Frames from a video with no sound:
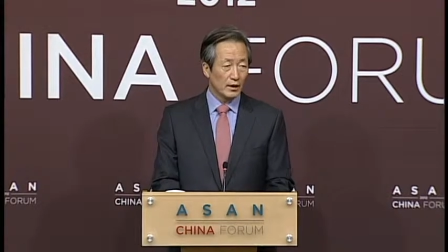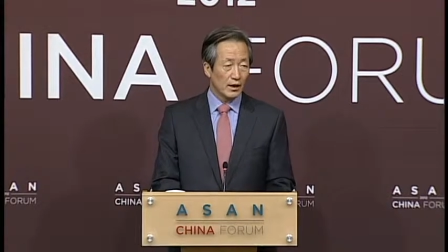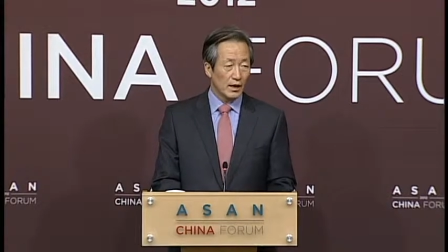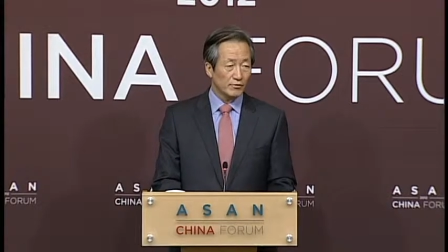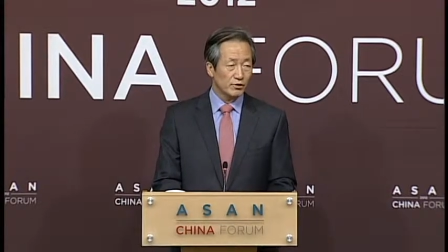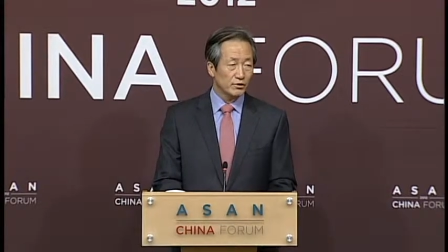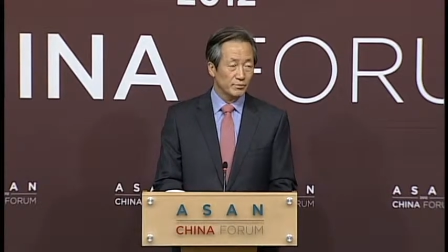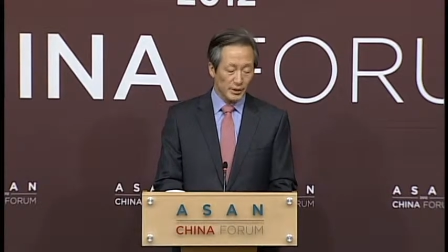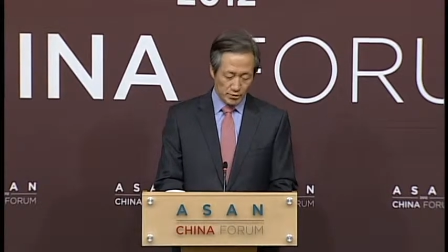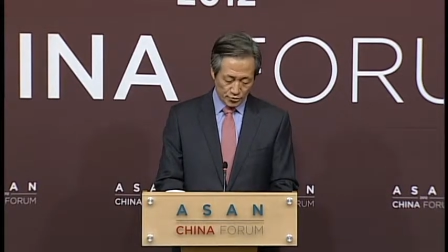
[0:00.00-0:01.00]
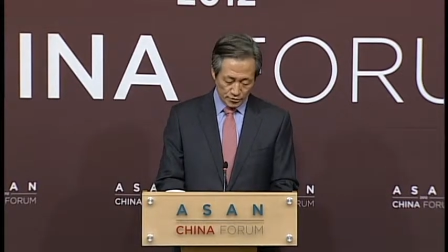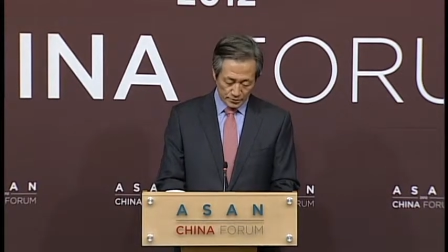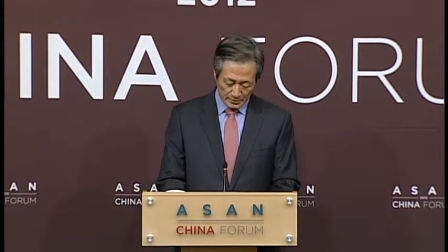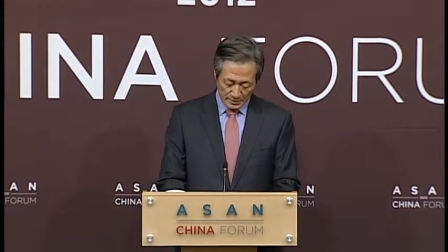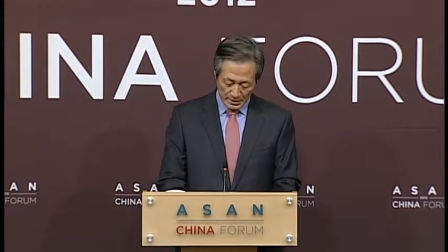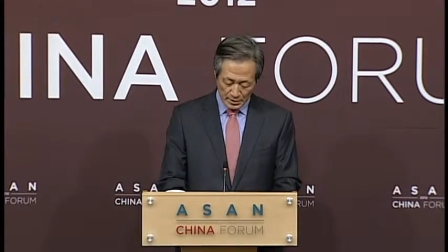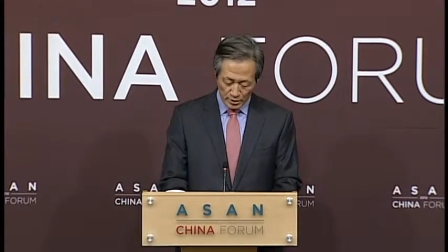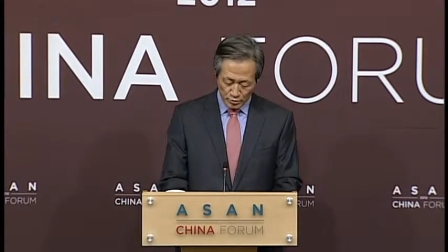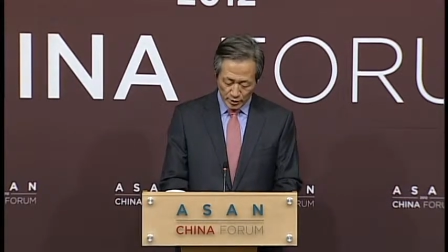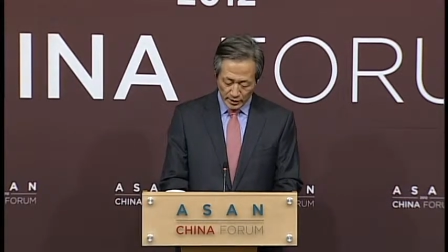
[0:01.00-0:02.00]
After the match,
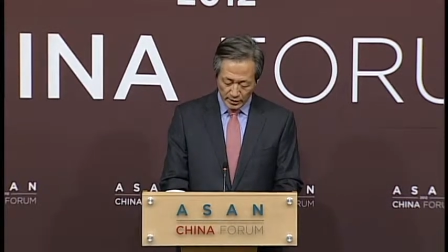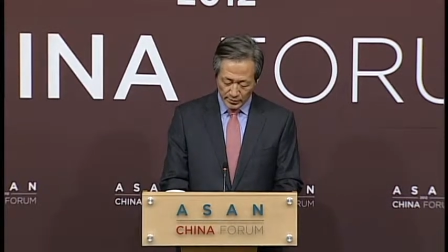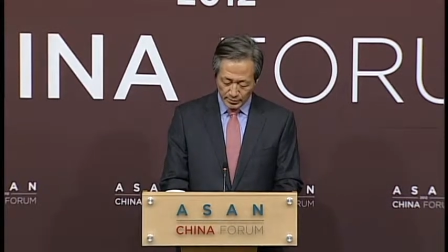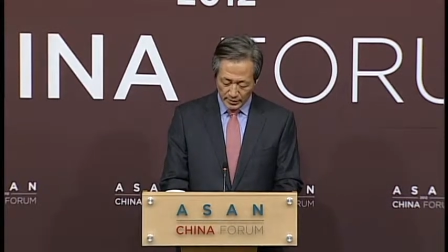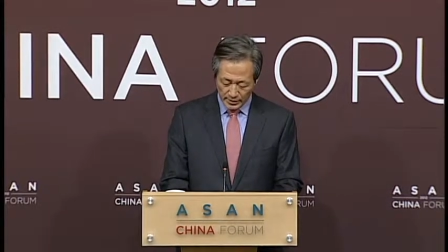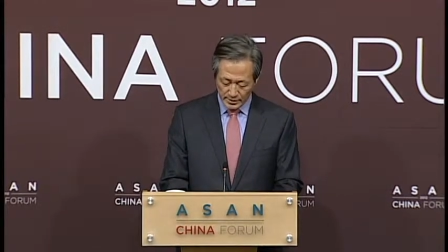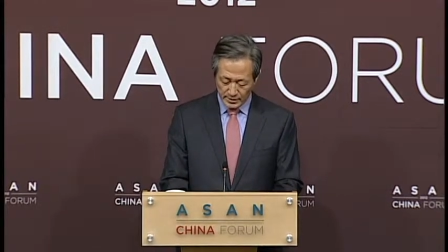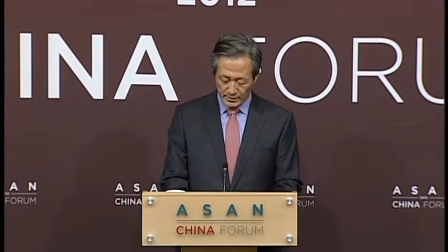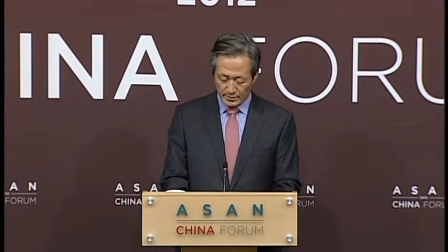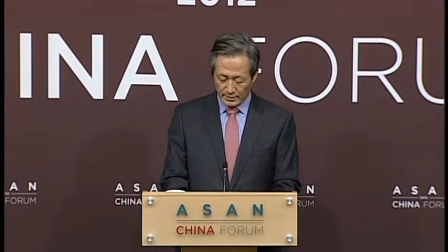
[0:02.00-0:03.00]
Chinese press